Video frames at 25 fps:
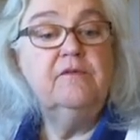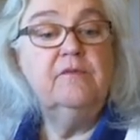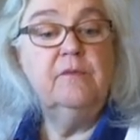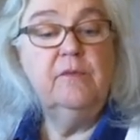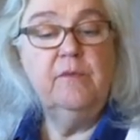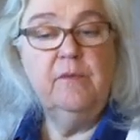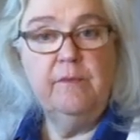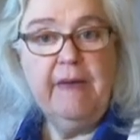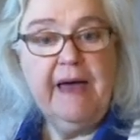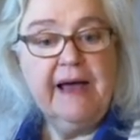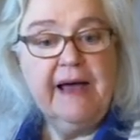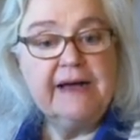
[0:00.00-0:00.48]

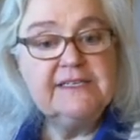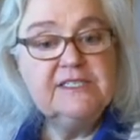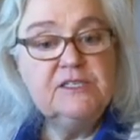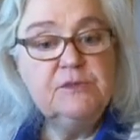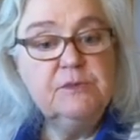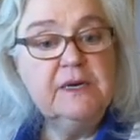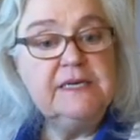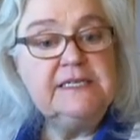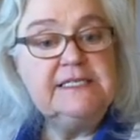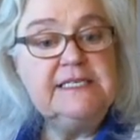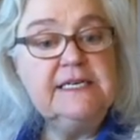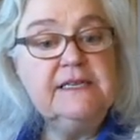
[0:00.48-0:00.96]

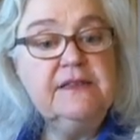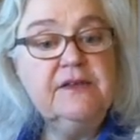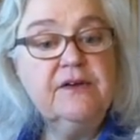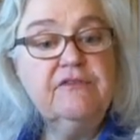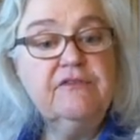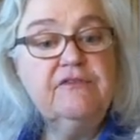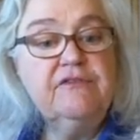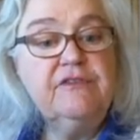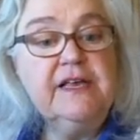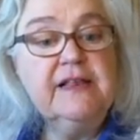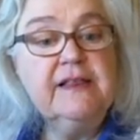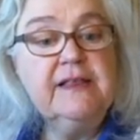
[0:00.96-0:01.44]
maximizing their
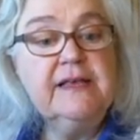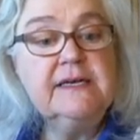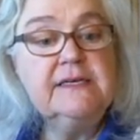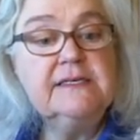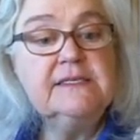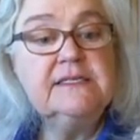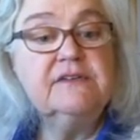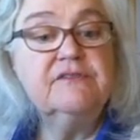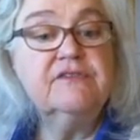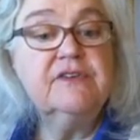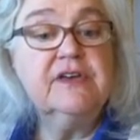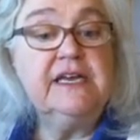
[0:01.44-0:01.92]

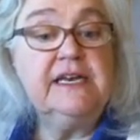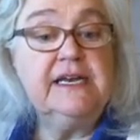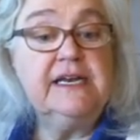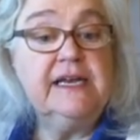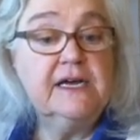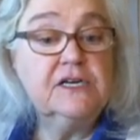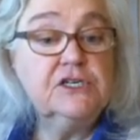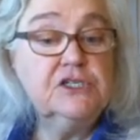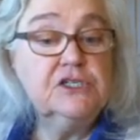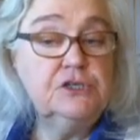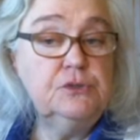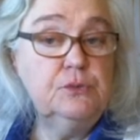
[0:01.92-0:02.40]
feelings of
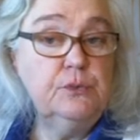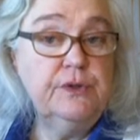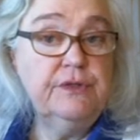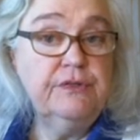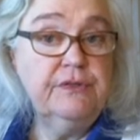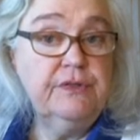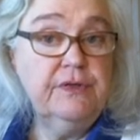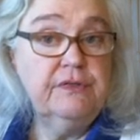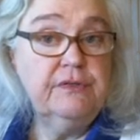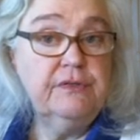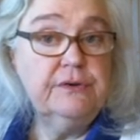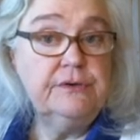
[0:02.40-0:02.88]
connection with
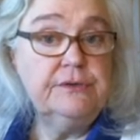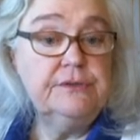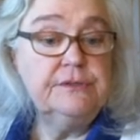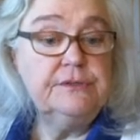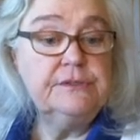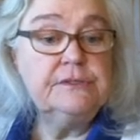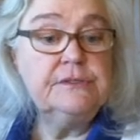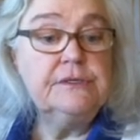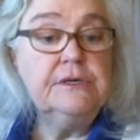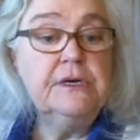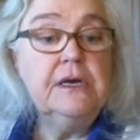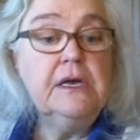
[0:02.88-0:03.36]

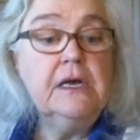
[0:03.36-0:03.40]
others,